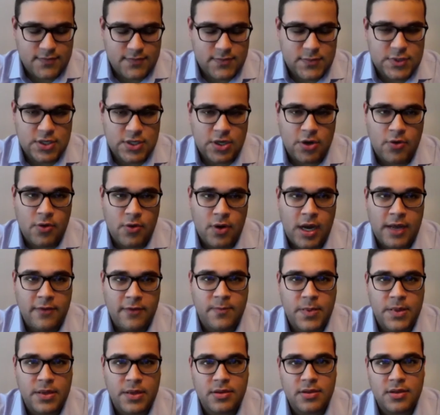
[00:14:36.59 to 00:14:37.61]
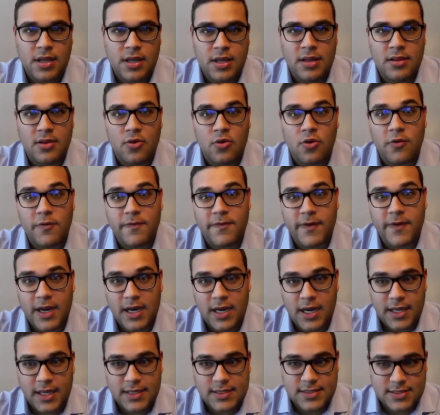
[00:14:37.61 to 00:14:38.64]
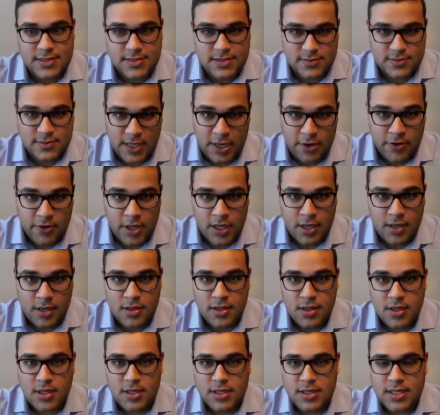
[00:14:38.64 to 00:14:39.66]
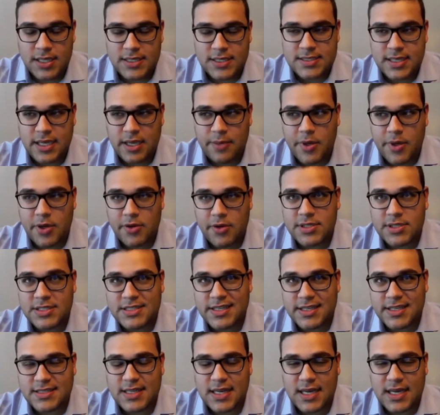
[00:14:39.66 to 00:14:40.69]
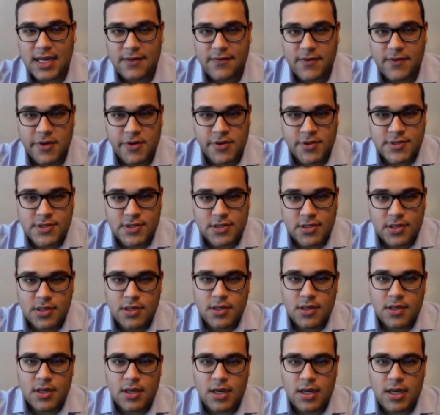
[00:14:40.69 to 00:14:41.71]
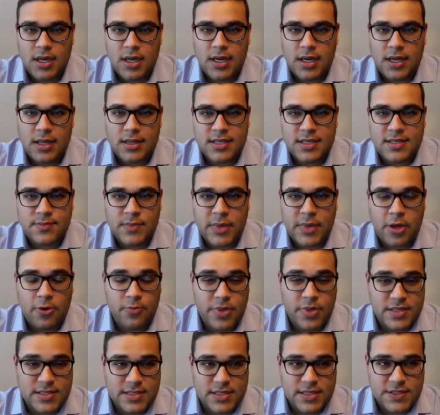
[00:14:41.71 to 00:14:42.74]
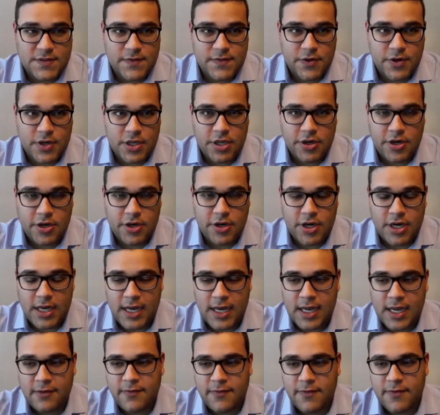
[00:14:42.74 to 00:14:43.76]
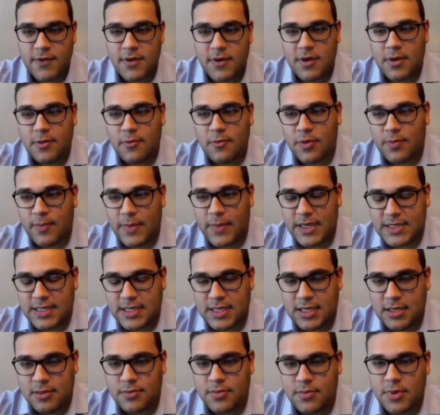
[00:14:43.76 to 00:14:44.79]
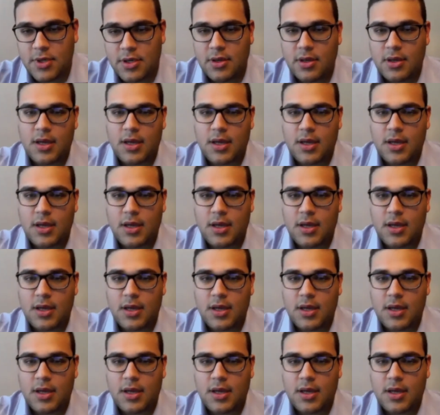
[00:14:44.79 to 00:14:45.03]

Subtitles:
So I've been in the whole finance area, I'd say about 6.5 years. This is my own business for a year and a half with my team.